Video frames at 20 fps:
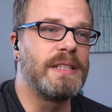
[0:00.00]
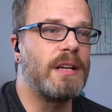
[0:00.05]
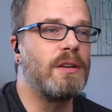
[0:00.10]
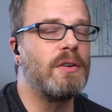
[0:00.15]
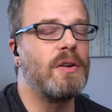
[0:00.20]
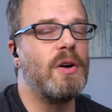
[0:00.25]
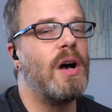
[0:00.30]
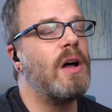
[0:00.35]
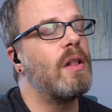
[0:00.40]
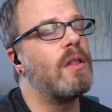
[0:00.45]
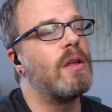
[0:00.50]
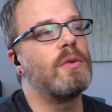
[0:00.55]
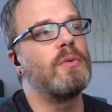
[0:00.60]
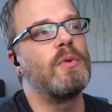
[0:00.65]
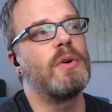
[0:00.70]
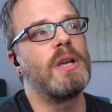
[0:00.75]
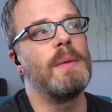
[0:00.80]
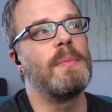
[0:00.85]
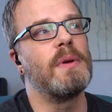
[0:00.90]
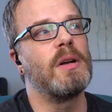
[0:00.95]
I don't know how long
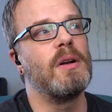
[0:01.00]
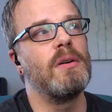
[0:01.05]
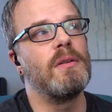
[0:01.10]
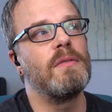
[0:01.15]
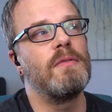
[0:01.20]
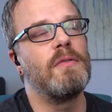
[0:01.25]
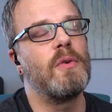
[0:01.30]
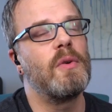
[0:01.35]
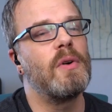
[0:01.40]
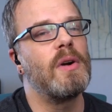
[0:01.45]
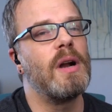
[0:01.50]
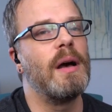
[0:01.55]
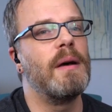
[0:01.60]
we'll keep it going for.